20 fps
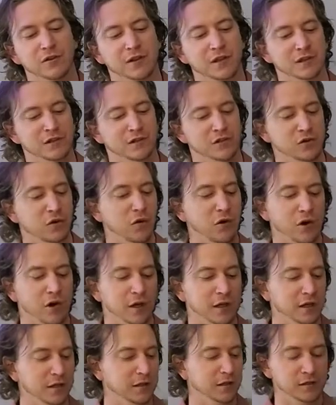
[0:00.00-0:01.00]

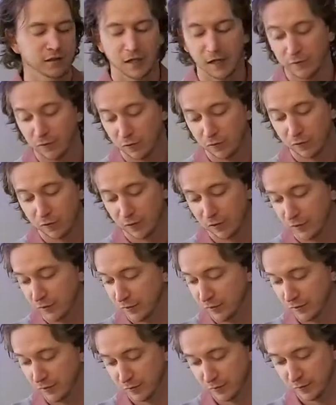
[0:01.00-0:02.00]
enjoy everyone in
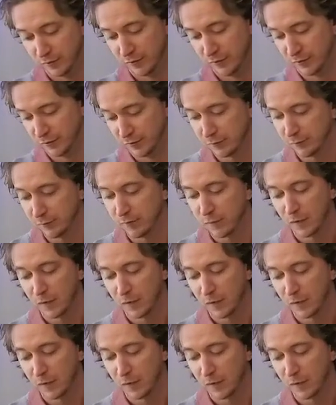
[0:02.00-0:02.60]
this series.